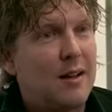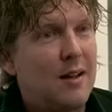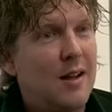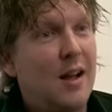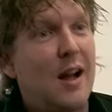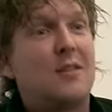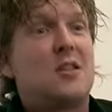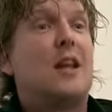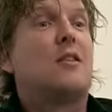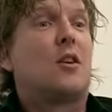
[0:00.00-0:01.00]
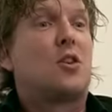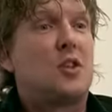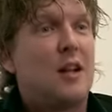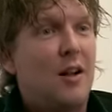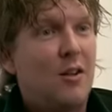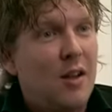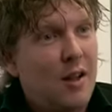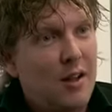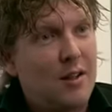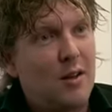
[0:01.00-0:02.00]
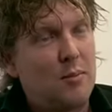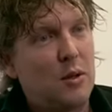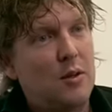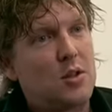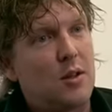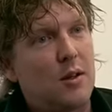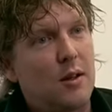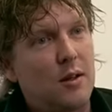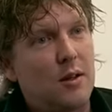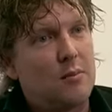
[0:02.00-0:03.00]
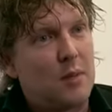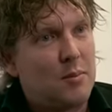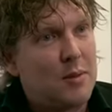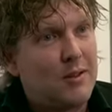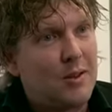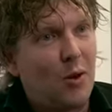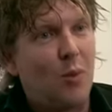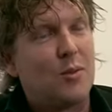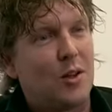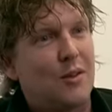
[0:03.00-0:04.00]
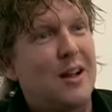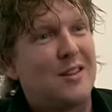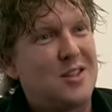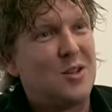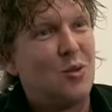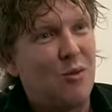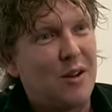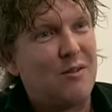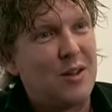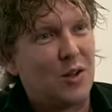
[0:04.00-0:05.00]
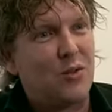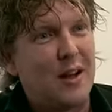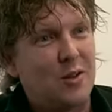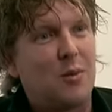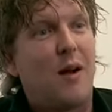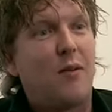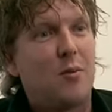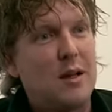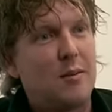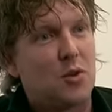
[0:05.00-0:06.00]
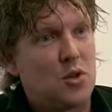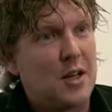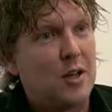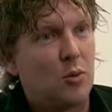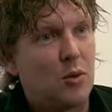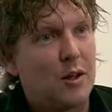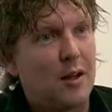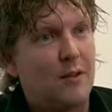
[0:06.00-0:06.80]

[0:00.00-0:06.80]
will become wetter. And it is international pioneering because we can show the world how we can find another way to plan our cities.